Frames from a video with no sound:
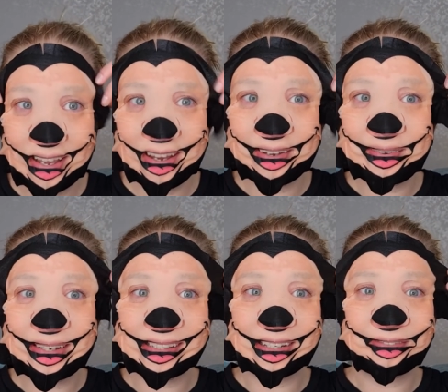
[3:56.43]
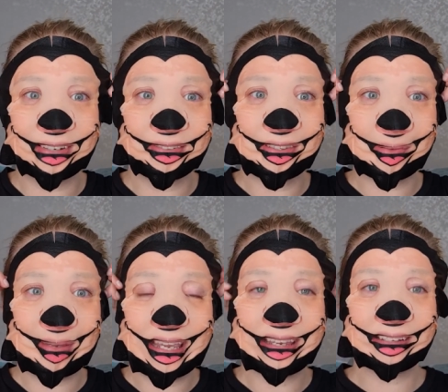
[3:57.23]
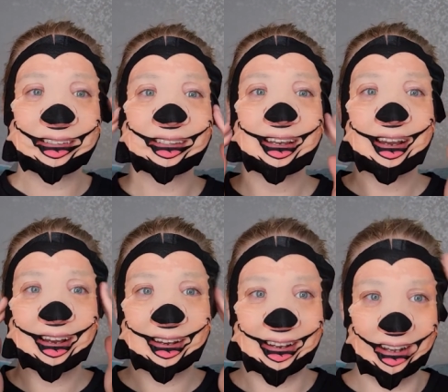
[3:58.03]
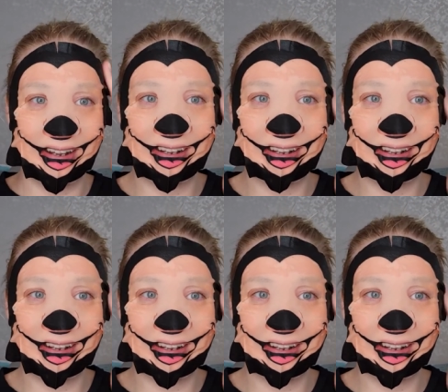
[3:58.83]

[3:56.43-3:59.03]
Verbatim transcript: I wish I'd found some ears. Oh.